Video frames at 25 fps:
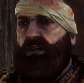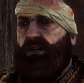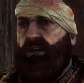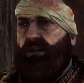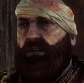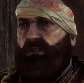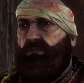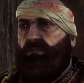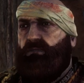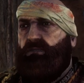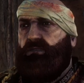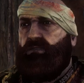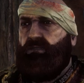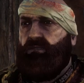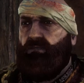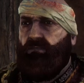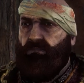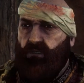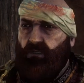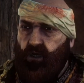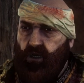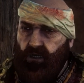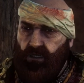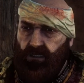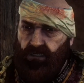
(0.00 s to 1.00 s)
the wraiths,
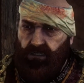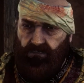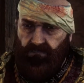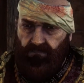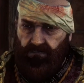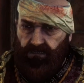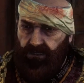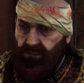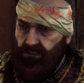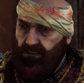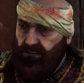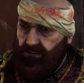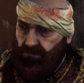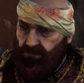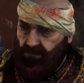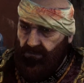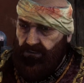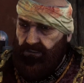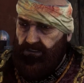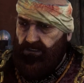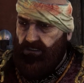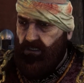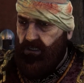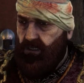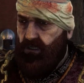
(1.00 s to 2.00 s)
all that magic
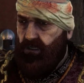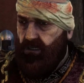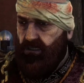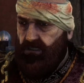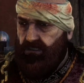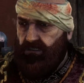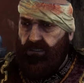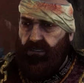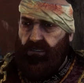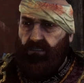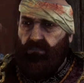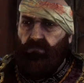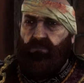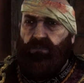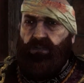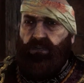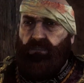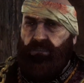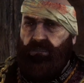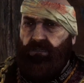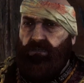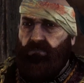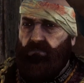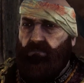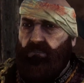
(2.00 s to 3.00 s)
shit holding up
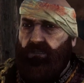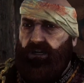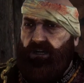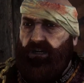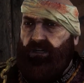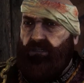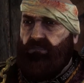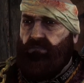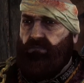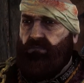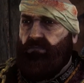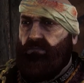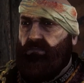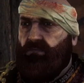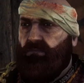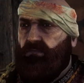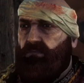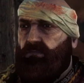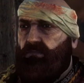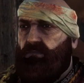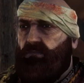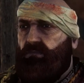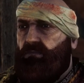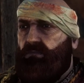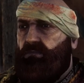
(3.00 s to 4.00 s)
my campaign.
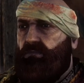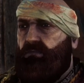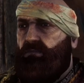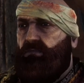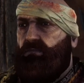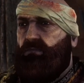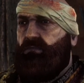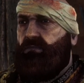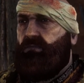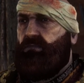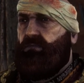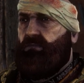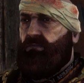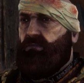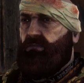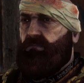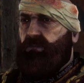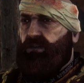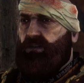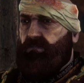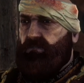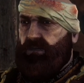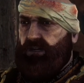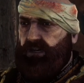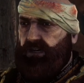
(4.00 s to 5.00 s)

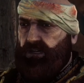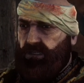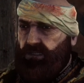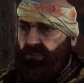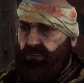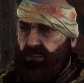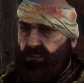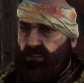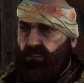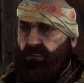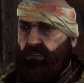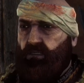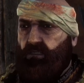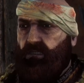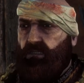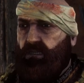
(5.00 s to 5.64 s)
My mages, as